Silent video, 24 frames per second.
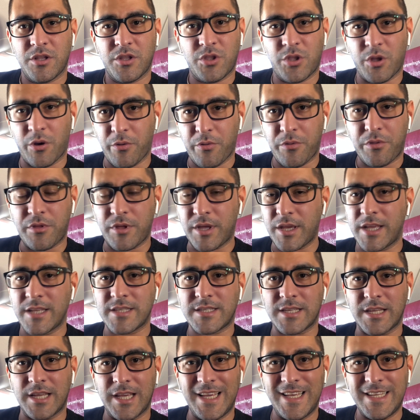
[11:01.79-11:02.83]
don't think
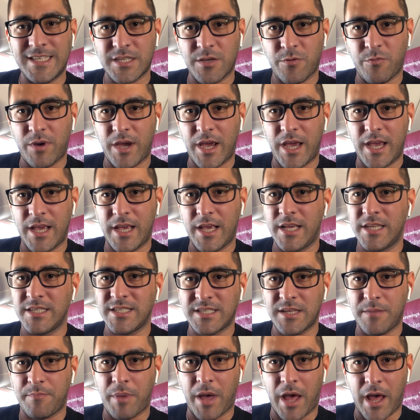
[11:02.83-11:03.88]
it's the easy way,
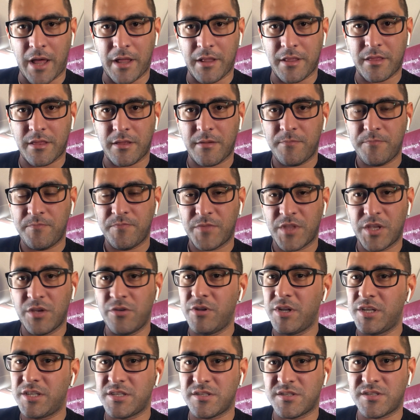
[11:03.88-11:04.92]
easy path. You
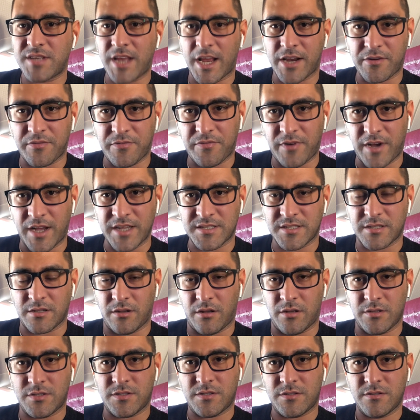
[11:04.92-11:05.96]
need to sacrifice a
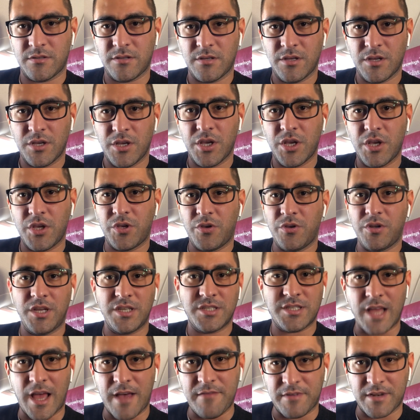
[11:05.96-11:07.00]
lot. You need
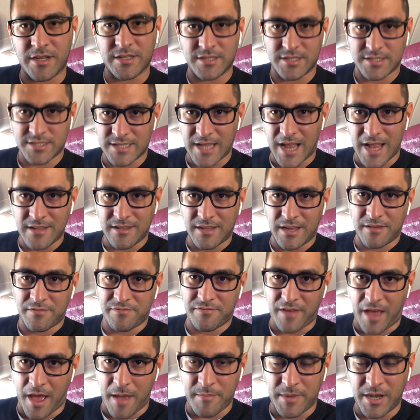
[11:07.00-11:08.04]
to have an understanding
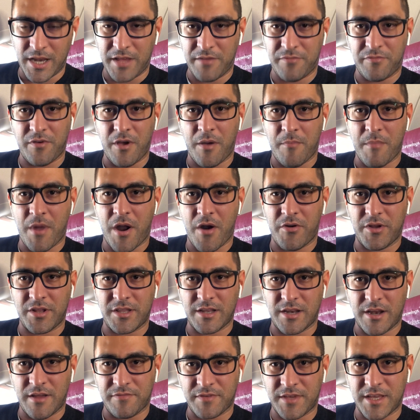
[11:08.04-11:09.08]
family if you're married
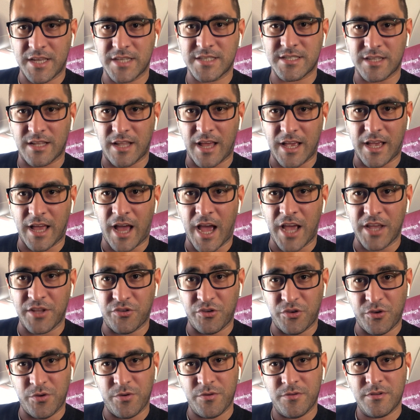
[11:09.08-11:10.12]
and have kids like I
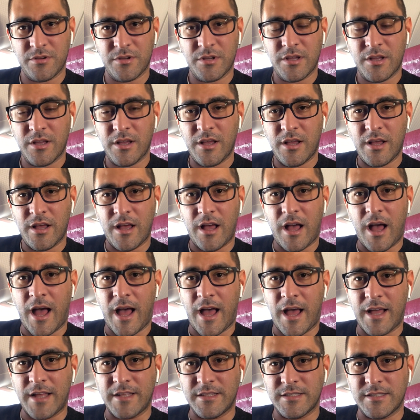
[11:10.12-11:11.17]
do,
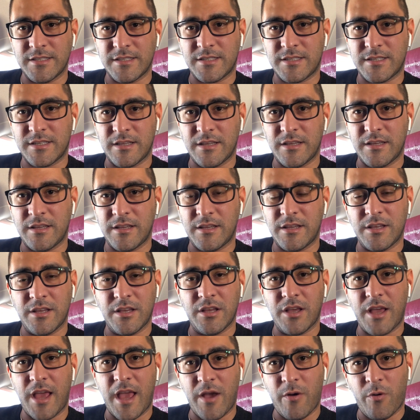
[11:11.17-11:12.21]

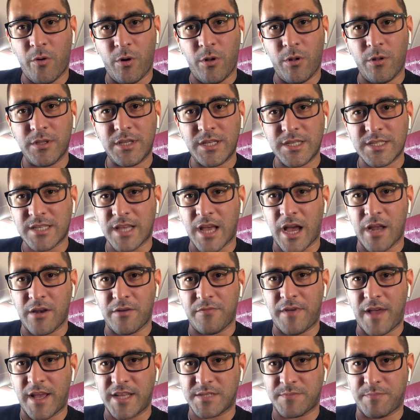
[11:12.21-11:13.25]
and all these kind
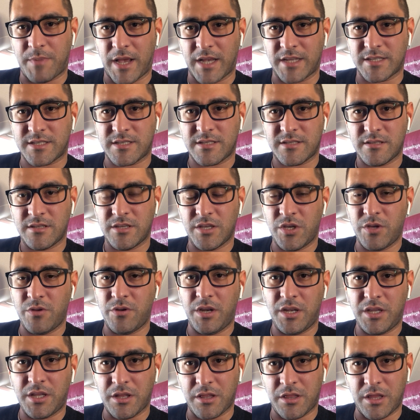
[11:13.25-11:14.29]
of aspects you
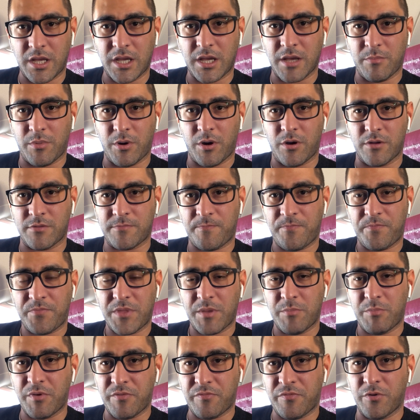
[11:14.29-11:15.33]
need to think about
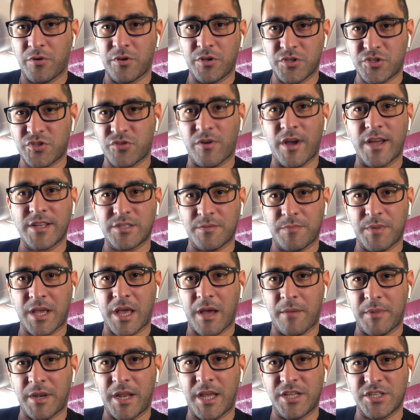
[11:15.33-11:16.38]
before you try to
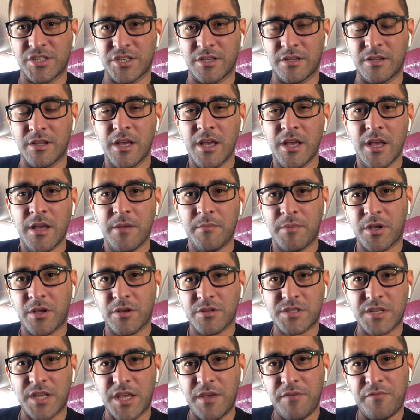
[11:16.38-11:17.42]
become an agent.
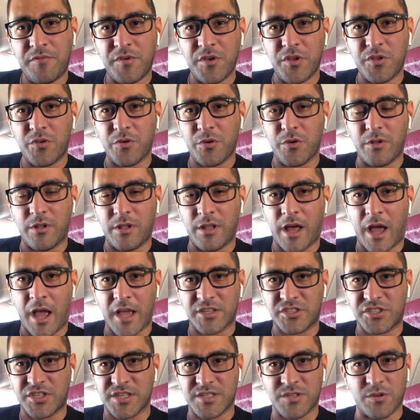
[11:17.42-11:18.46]
Because if you do it
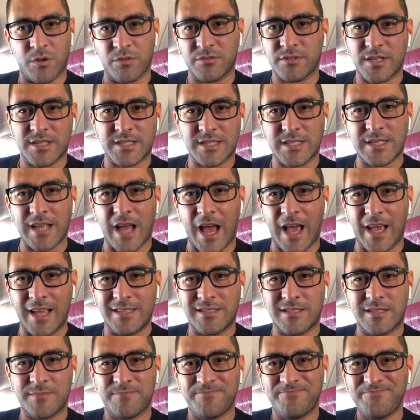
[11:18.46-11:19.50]
like just on the side,
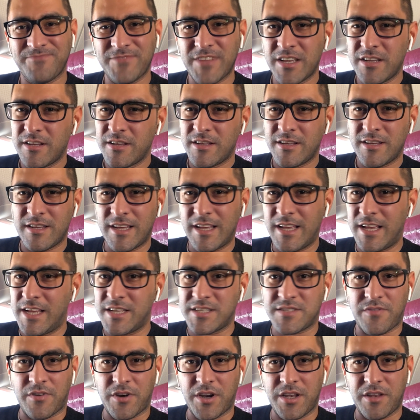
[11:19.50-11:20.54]

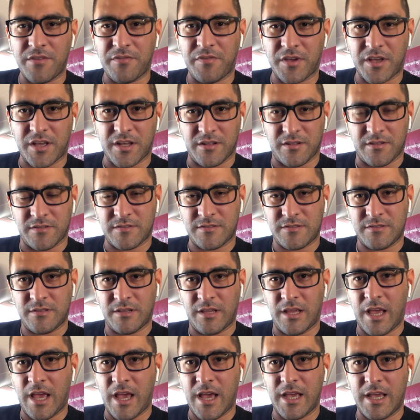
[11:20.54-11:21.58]
it's very difficult.
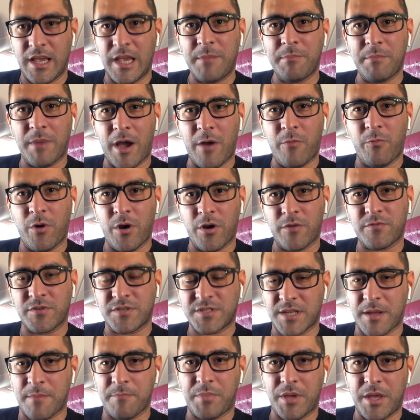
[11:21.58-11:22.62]
Yeah, it might work for
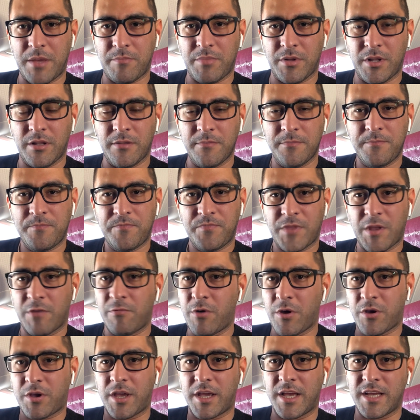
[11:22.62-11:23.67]
some people,
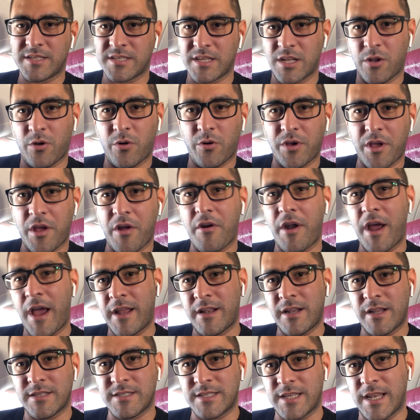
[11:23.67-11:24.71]
working as a lawyer
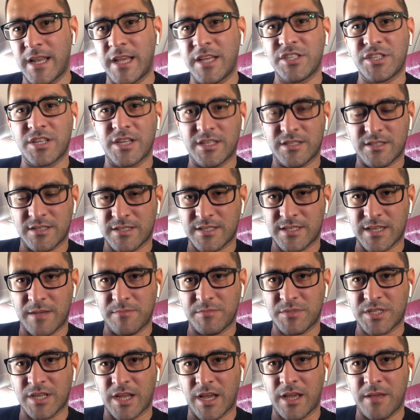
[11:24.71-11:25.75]
and as an agent at the same
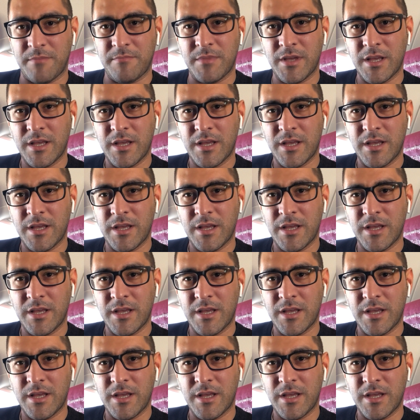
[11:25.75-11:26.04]
time,